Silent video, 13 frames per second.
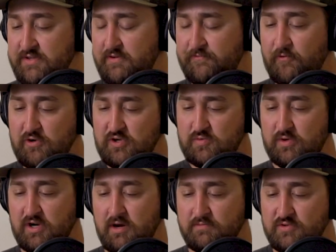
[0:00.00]
The first
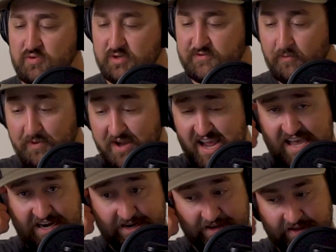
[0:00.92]
one comes to us from
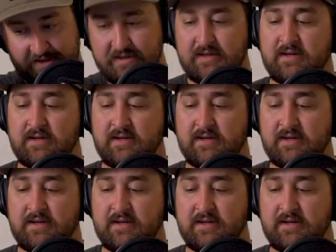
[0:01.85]
Canada,